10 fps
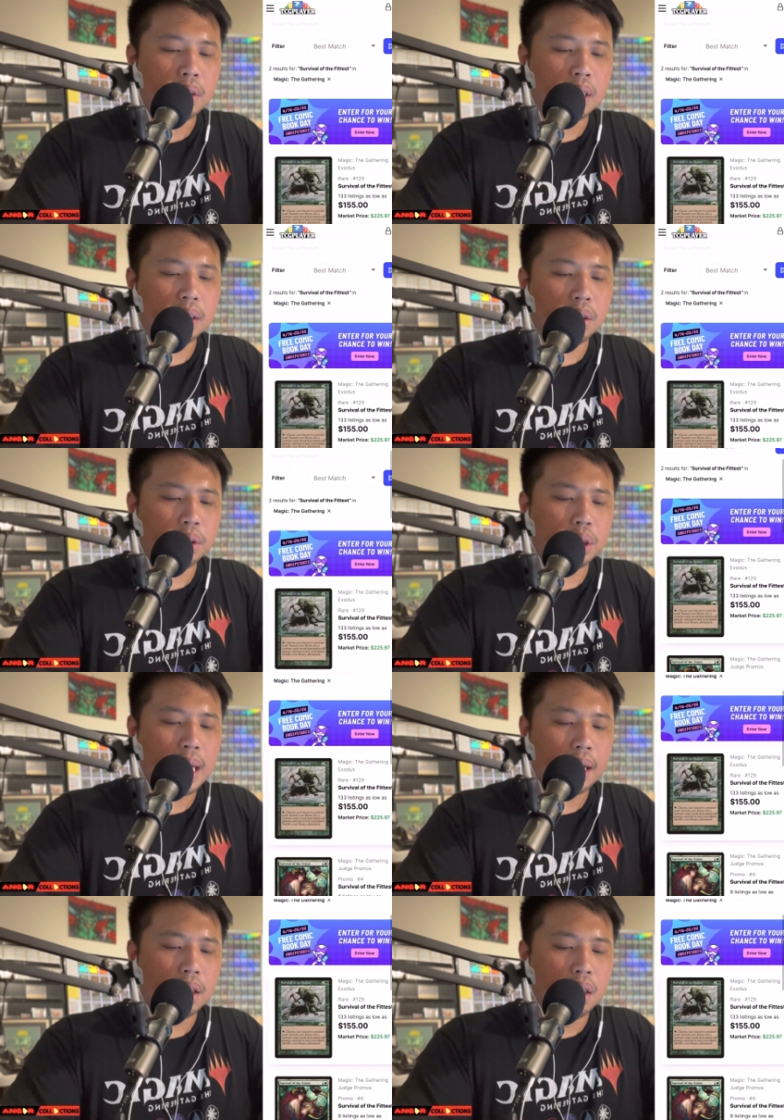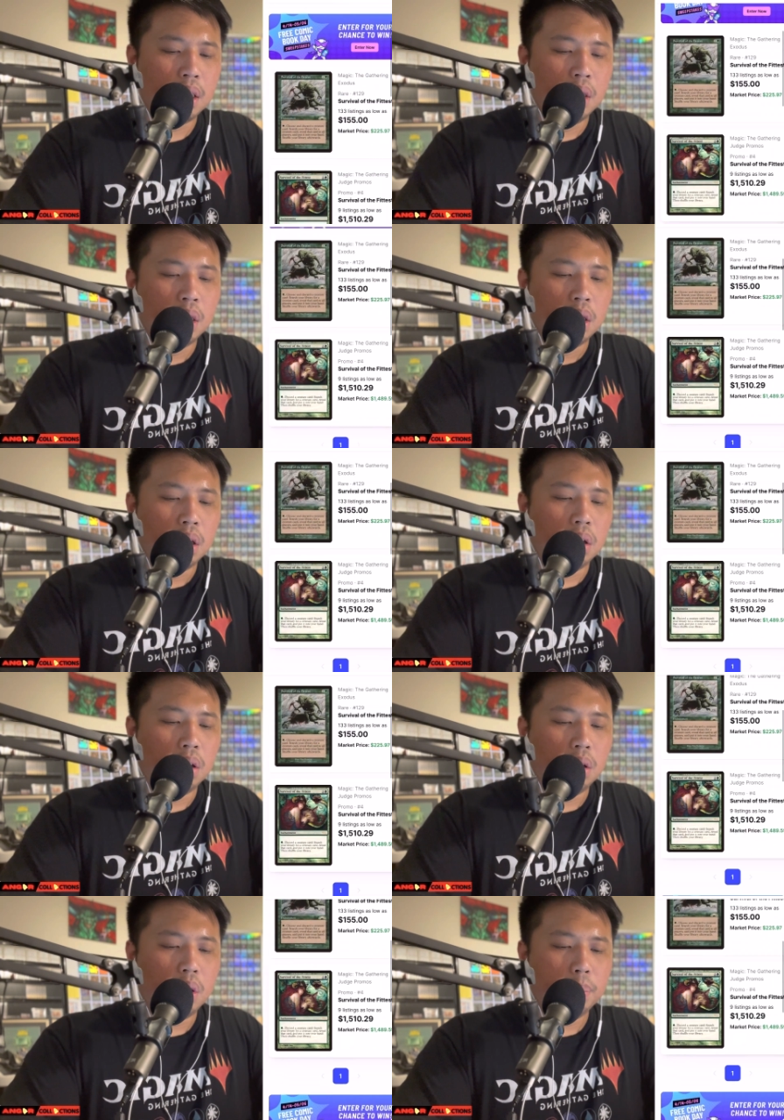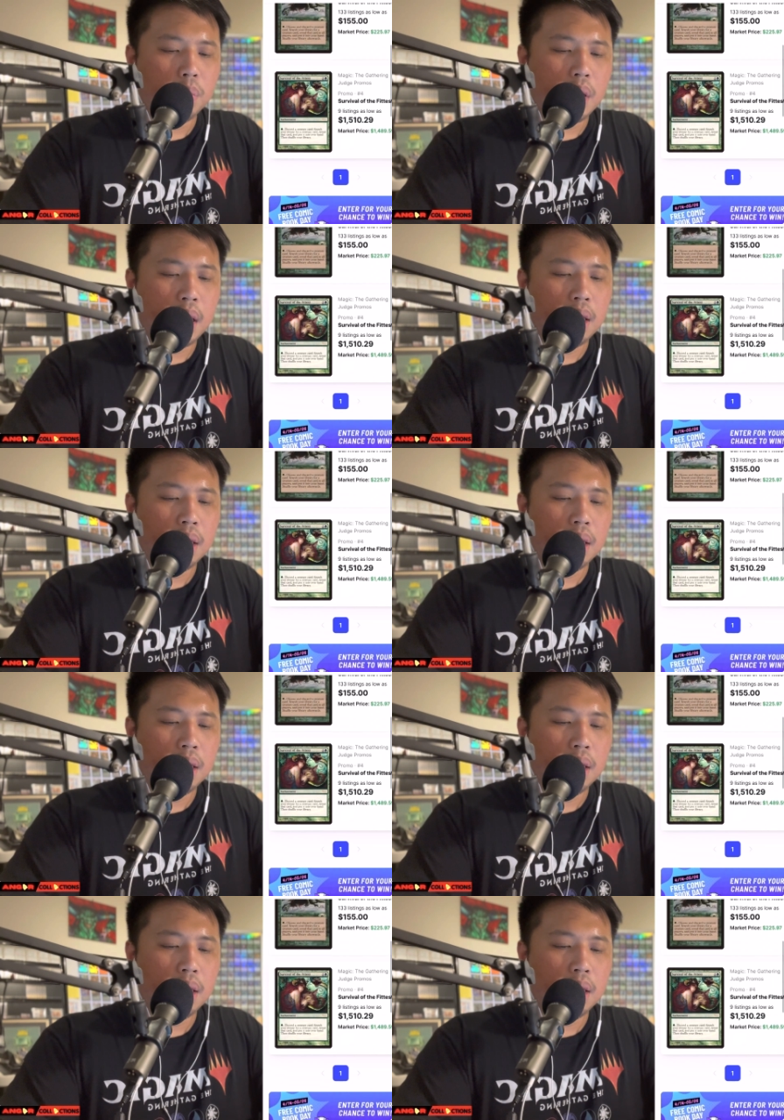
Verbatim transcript: Let's go check. Oh boy.